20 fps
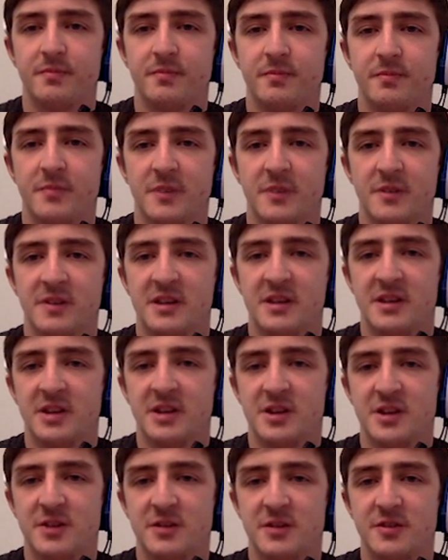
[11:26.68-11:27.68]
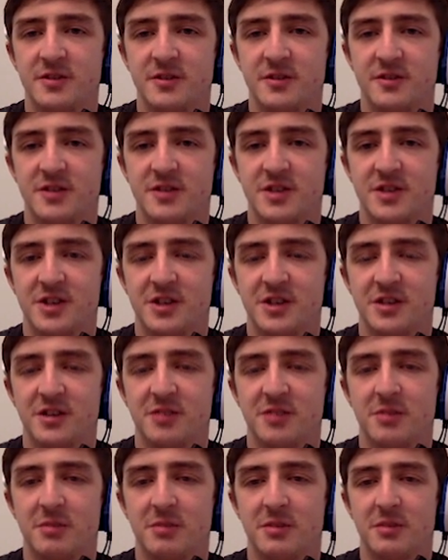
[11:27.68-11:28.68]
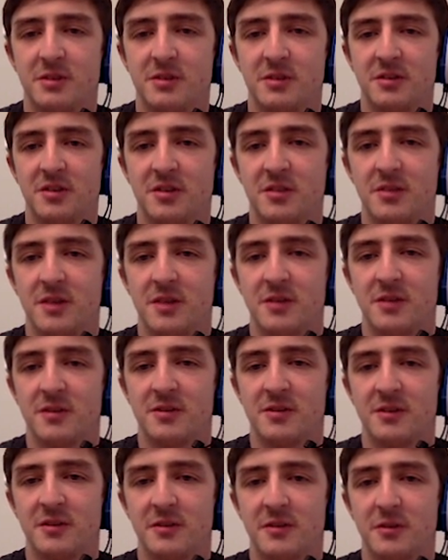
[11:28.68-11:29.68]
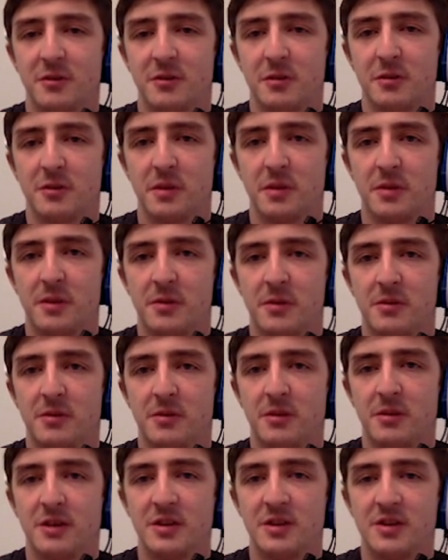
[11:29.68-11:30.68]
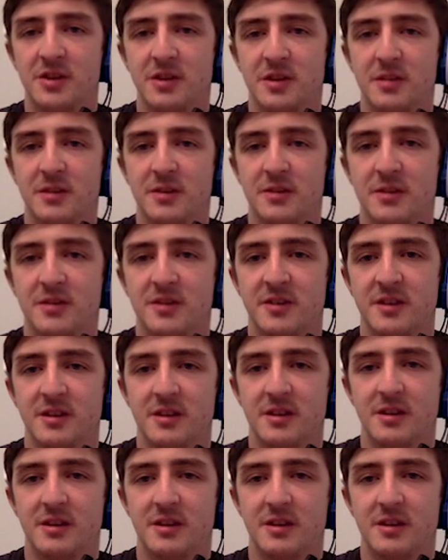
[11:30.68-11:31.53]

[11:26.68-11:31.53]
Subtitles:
Now is he going to choose to shield the Swampert because this Marowak's going to throw a couple of Shadow Bones here.